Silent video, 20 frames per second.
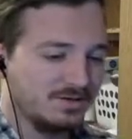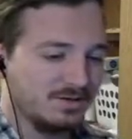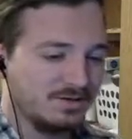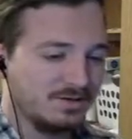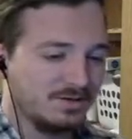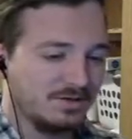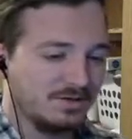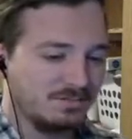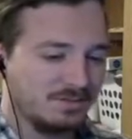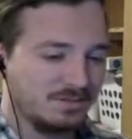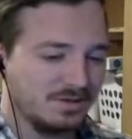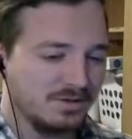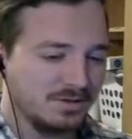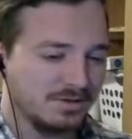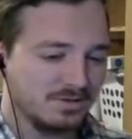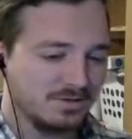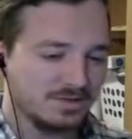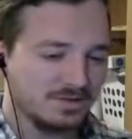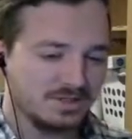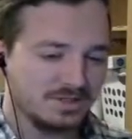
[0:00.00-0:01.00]
Now be a
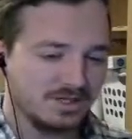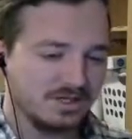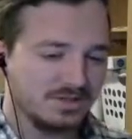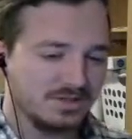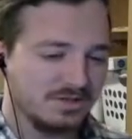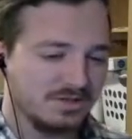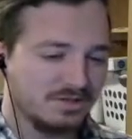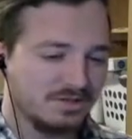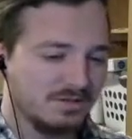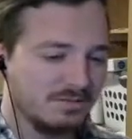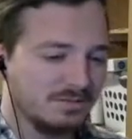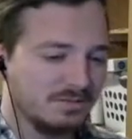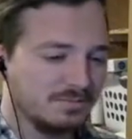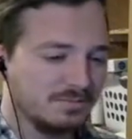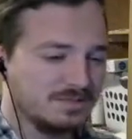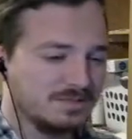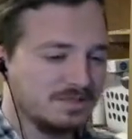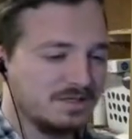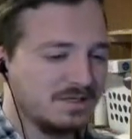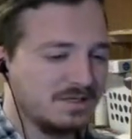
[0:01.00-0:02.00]
good child and go
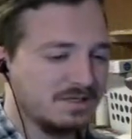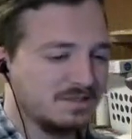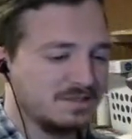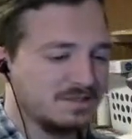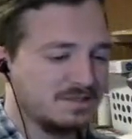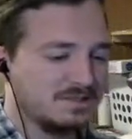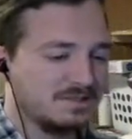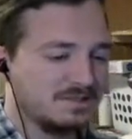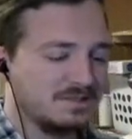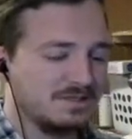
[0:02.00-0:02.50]
upstairs.